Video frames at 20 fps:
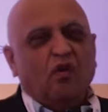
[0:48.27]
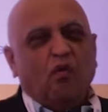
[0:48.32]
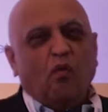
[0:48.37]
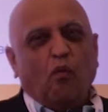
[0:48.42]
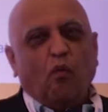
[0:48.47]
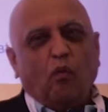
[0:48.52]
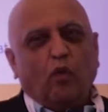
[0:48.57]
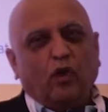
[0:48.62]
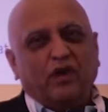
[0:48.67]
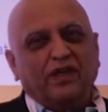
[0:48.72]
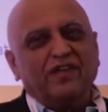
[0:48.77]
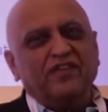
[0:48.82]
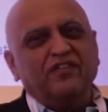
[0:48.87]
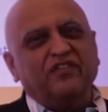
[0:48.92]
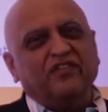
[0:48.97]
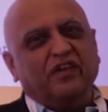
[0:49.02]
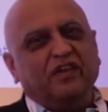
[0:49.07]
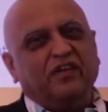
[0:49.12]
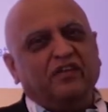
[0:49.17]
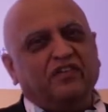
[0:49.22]
what
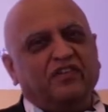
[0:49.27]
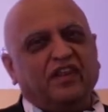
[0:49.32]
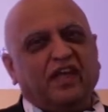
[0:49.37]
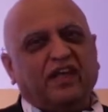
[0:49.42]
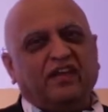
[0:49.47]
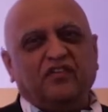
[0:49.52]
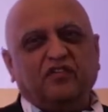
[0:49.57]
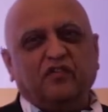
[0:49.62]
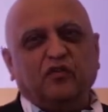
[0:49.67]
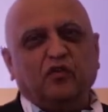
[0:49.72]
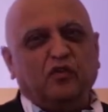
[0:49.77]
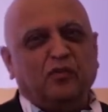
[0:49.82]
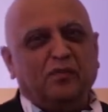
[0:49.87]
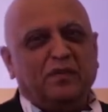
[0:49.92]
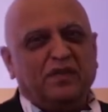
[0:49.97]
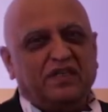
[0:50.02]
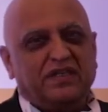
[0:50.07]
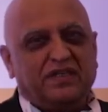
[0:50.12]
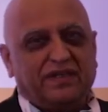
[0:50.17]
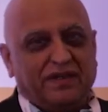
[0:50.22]
is it that is going to
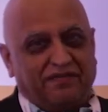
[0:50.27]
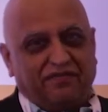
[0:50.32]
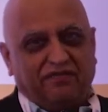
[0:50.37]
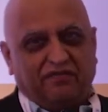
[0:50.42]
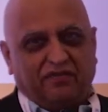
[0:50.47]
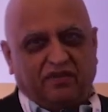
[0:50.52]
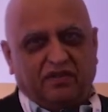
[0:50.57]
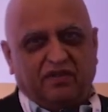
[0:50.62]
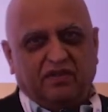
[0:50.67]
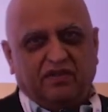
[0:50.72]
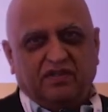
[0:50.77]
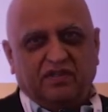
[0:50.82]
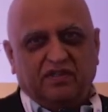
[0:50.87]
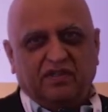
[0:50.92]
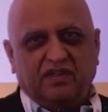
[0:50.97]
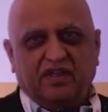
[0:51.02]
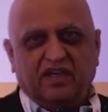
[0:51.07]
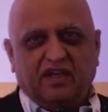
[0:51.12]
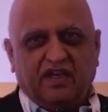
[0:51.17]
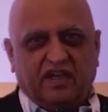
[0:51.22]
be different
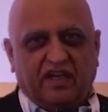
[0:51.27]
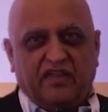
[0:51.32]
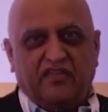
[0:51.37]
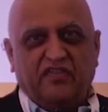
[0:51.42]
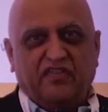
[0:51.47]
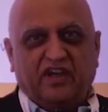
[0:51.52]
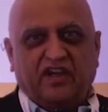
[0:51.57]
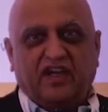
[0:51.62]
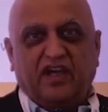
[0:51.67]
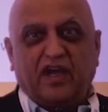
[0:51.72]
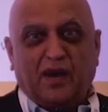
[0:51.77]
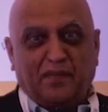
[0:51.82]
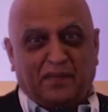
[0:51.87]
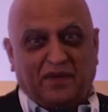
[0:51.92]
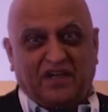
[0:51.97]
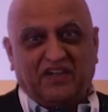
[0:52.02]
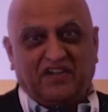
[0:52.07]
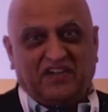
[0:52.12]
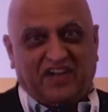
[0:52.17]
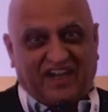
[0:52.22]
in the
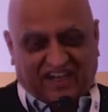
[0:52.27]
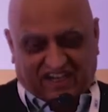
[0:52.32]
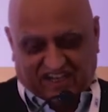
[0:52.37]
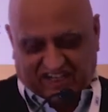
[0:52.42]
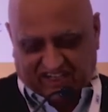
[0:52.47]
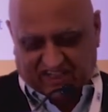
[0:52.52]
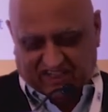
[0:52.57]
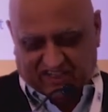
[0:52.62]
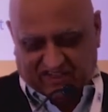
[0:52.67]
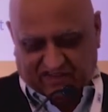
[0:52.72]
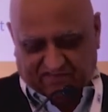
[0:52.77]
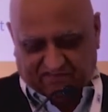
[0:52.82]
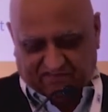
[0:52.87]
coming decade?